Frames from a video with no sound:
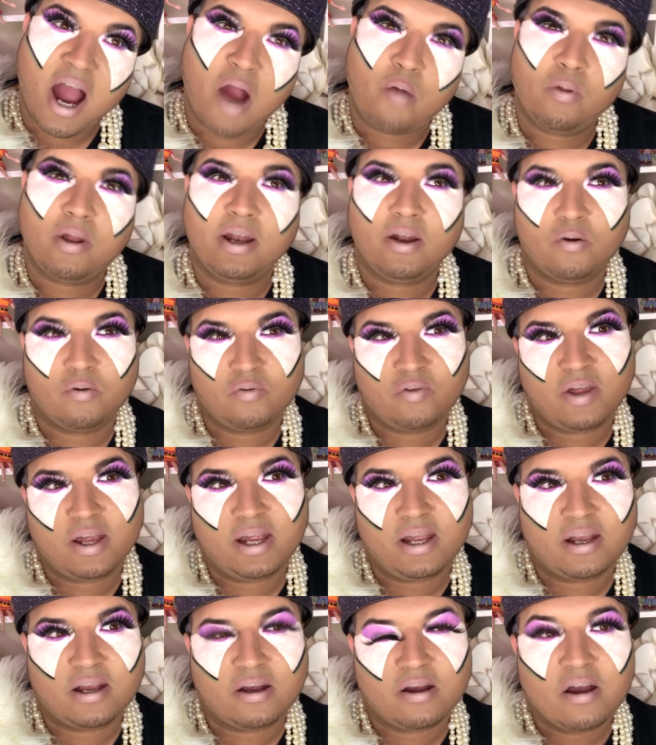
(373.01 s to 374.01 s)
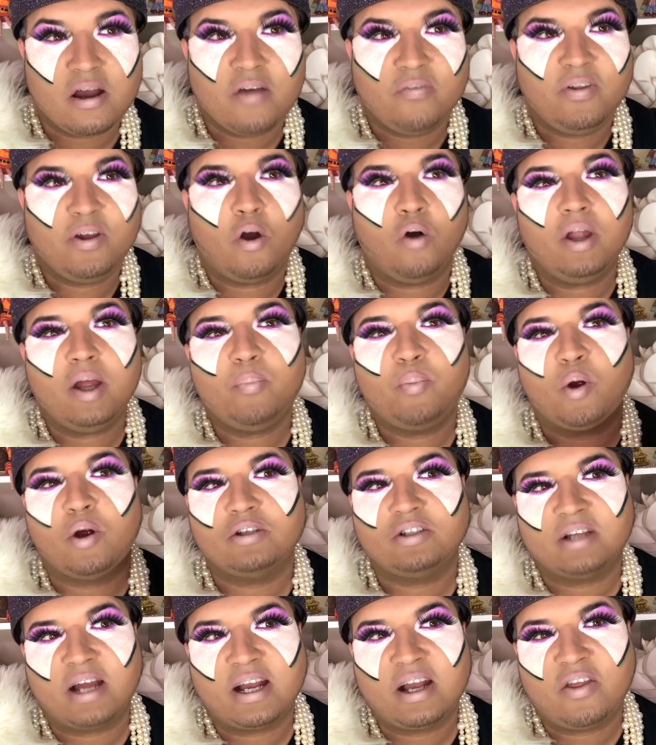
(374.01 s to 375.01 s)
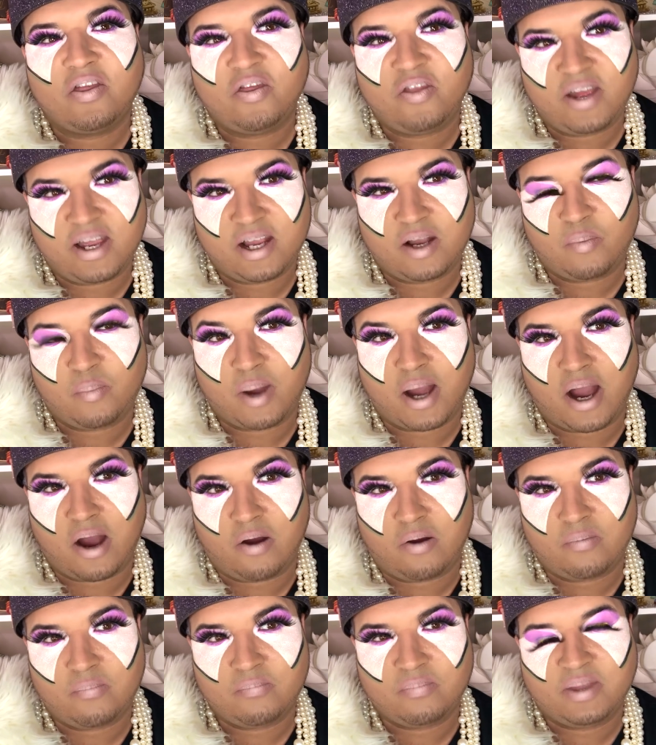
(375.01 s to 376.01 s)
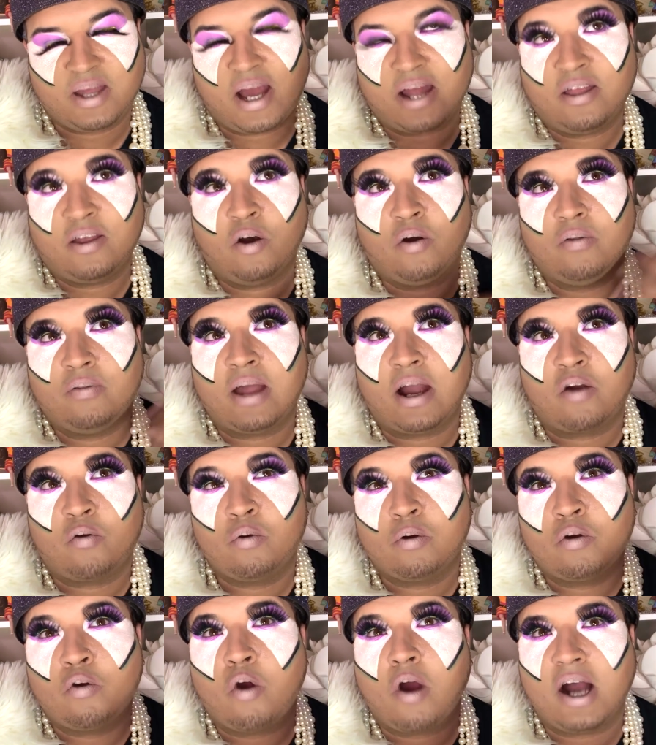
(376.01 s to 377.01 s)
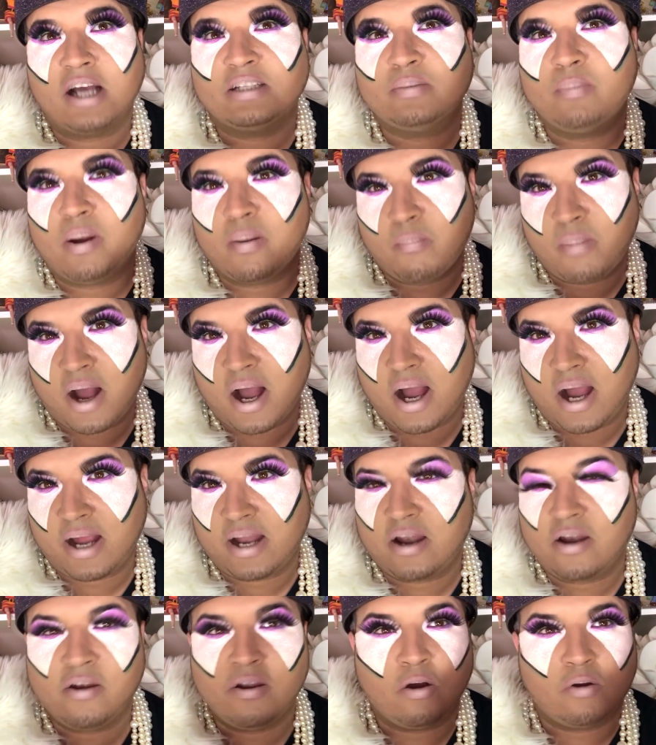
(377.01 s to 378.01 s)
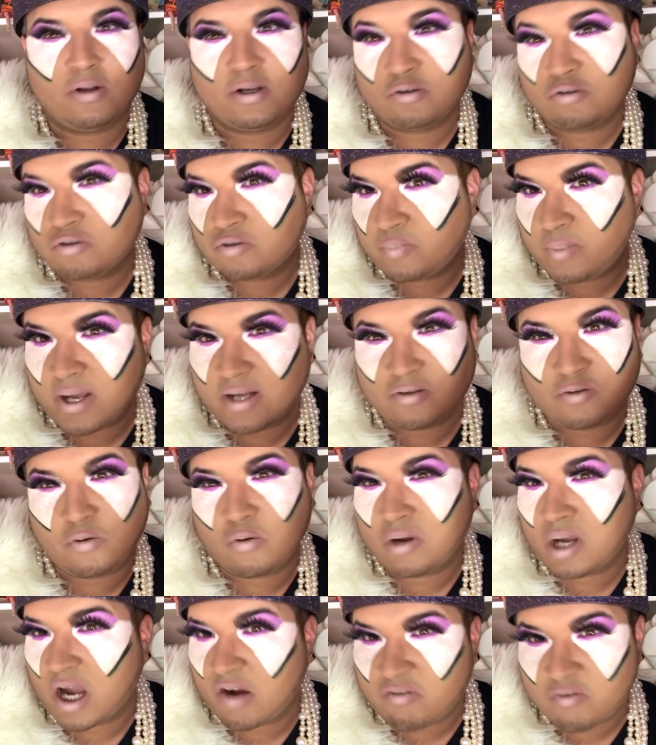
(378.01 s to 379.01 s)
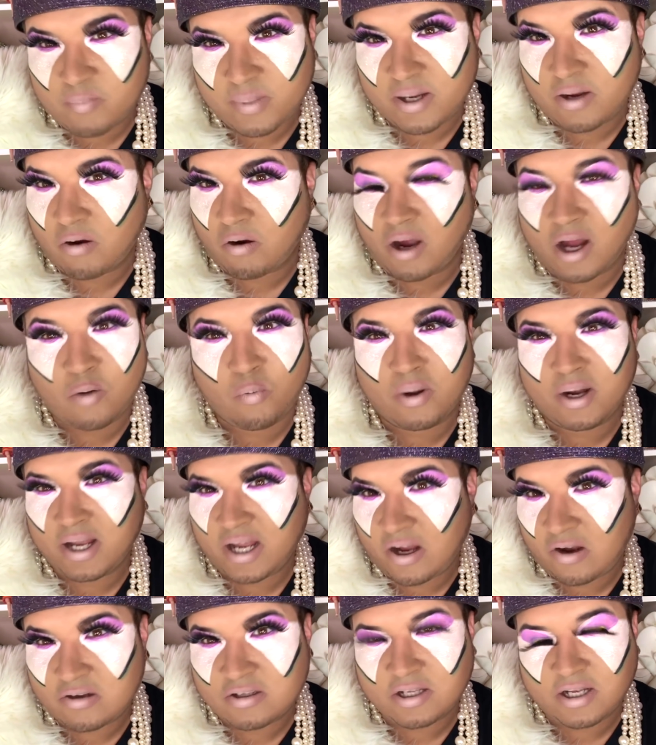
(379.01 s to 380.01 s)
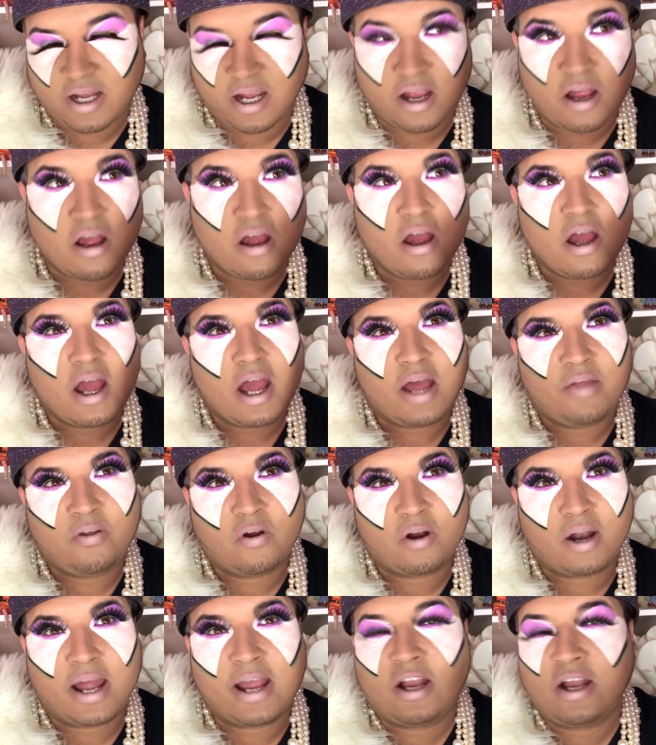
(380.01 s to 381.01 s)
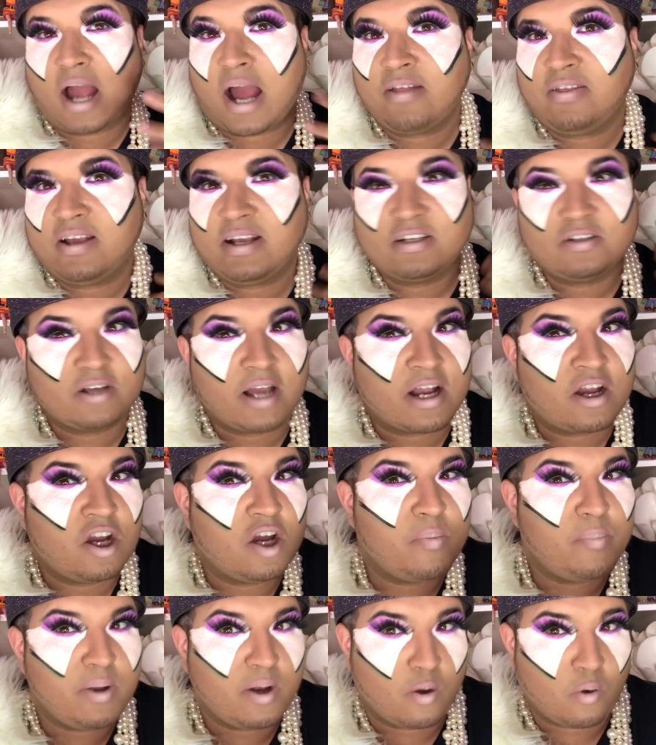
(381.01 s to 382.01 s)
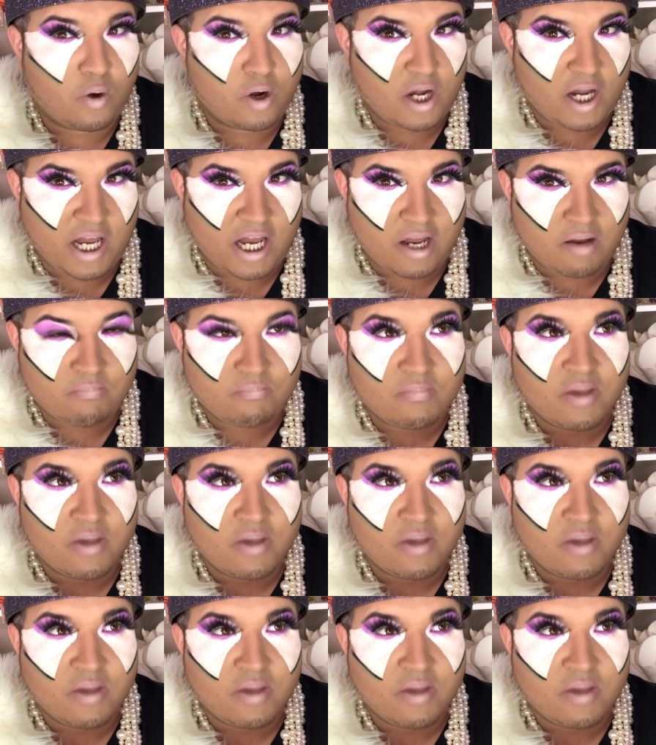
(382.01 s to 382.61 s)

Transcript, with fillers: I really don't think, the only person I could think about that, that, would cross my mind, no disrespect, don't come for me, girl. I don't want to hear it today. There, it, I think it could be Laura Lee.